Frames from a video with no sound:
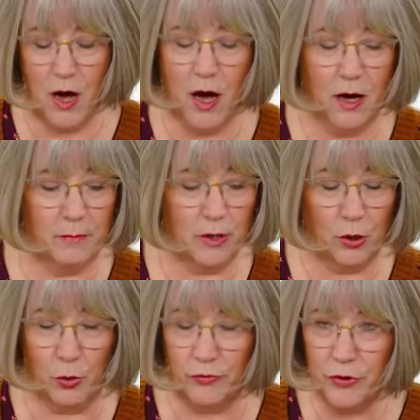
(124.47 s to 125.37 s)
Um,
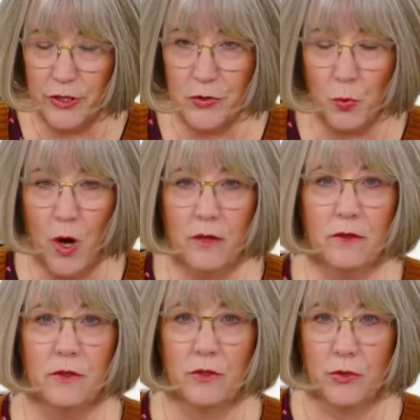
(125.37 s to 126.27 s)
Clover is
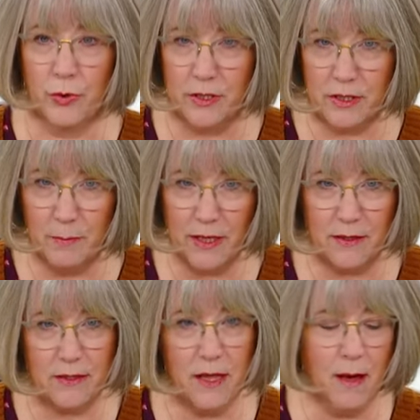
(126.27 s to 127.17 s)
one, Dritz
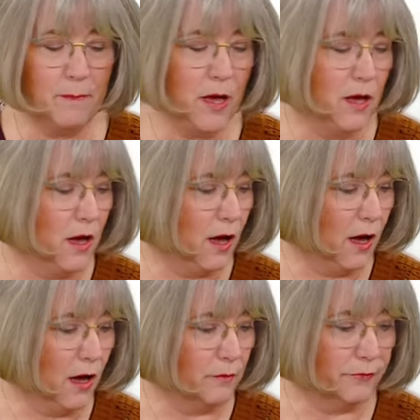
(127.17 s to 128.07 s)
makes them.
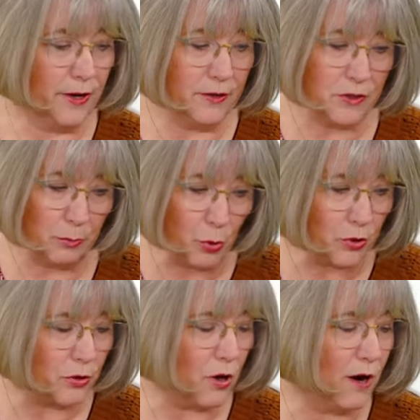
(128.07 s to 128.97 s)
Um, Fons and
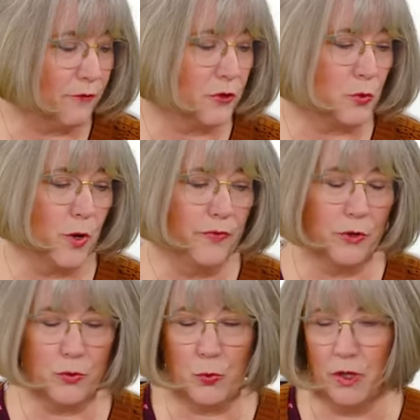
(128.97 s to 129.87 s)
Porter offers one.
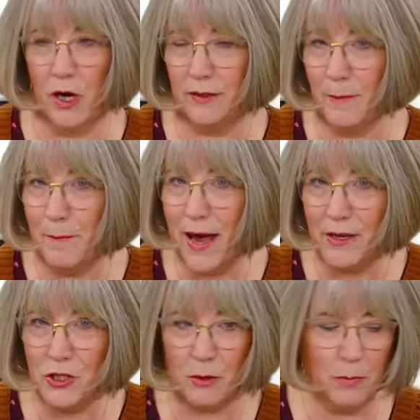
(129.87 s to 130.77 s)
There's one called a
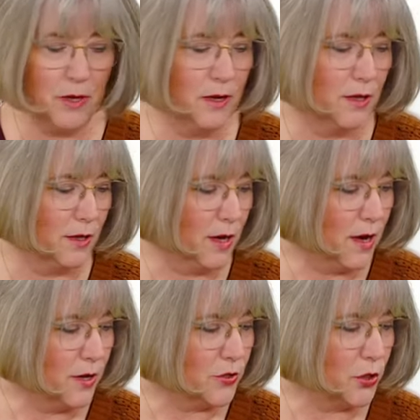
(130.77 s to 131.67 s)
Magic Pin.
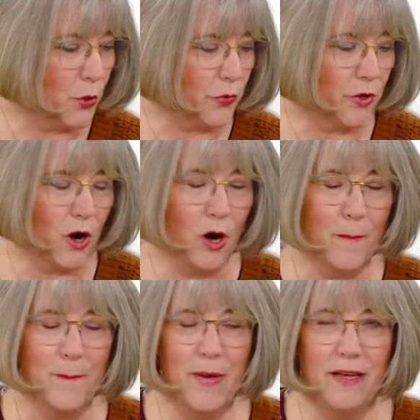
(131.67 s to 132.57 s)
So there are
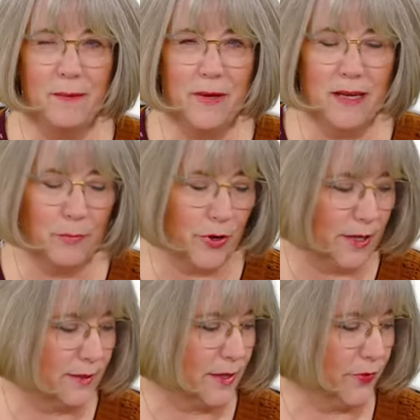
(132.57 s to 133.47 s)
many, many
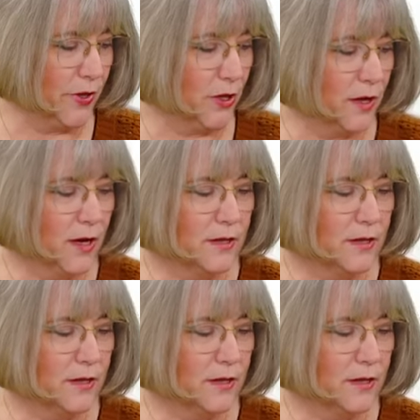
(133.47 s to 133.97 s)
brands out there.